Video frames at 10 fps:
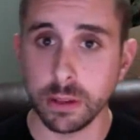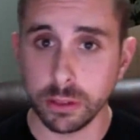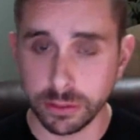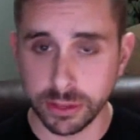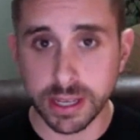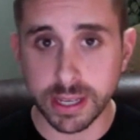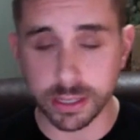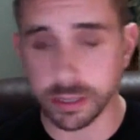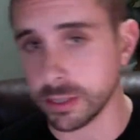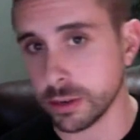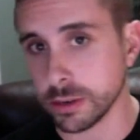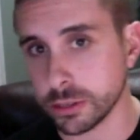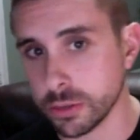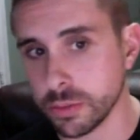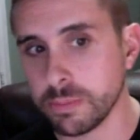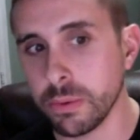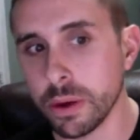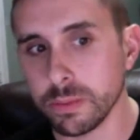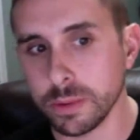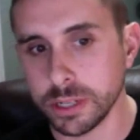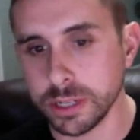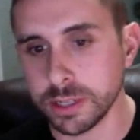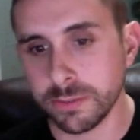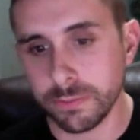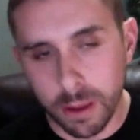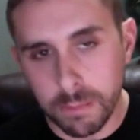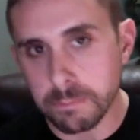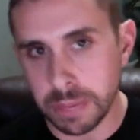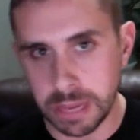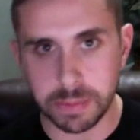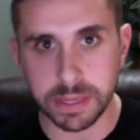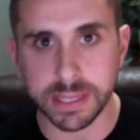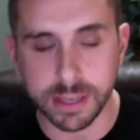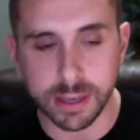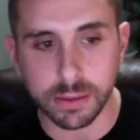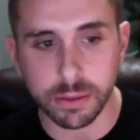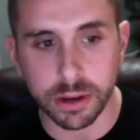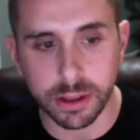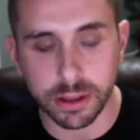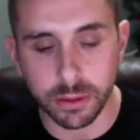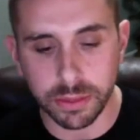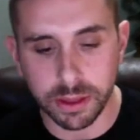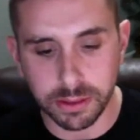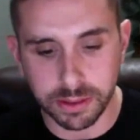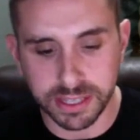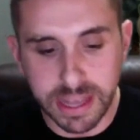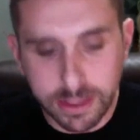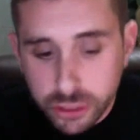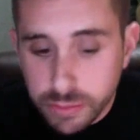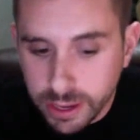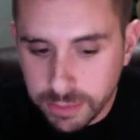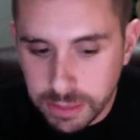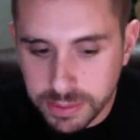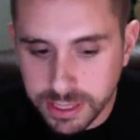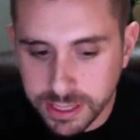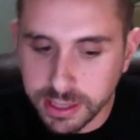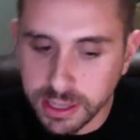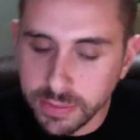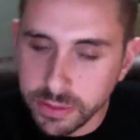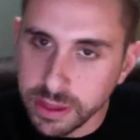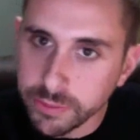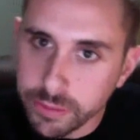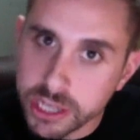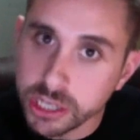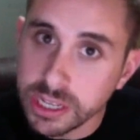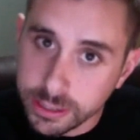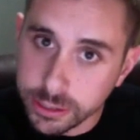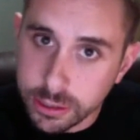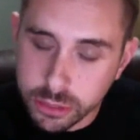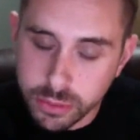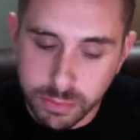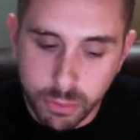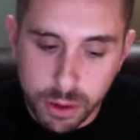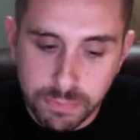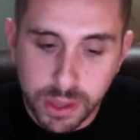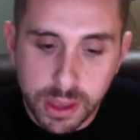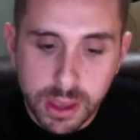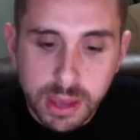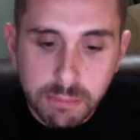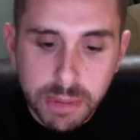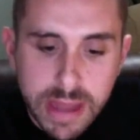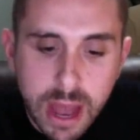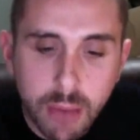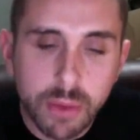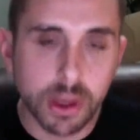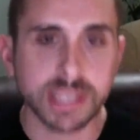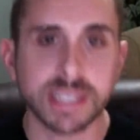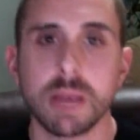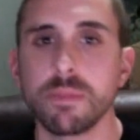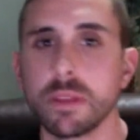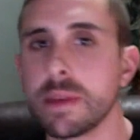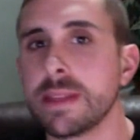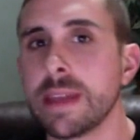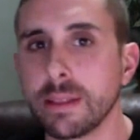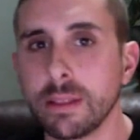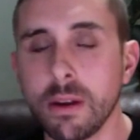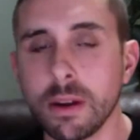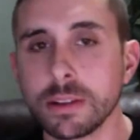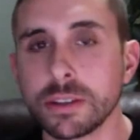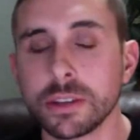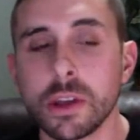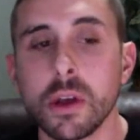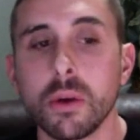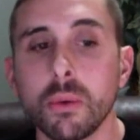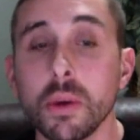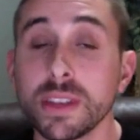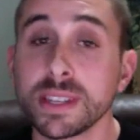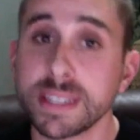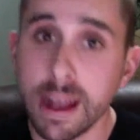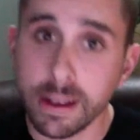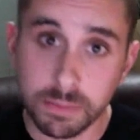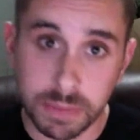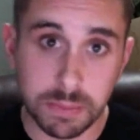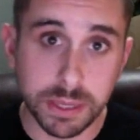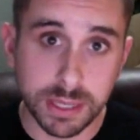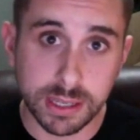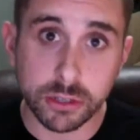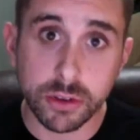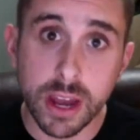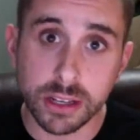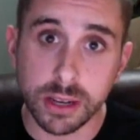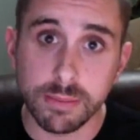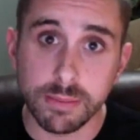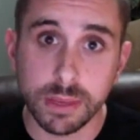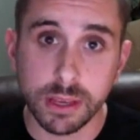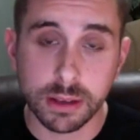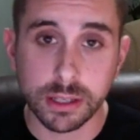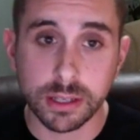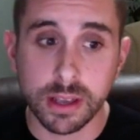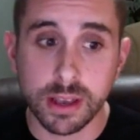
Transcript: dug into the search term report, which is from PPC. We're going to the sales you make on PPC is going to give you the information in the search term report. But now we want to supplement that launch with a solid PPC strategy, because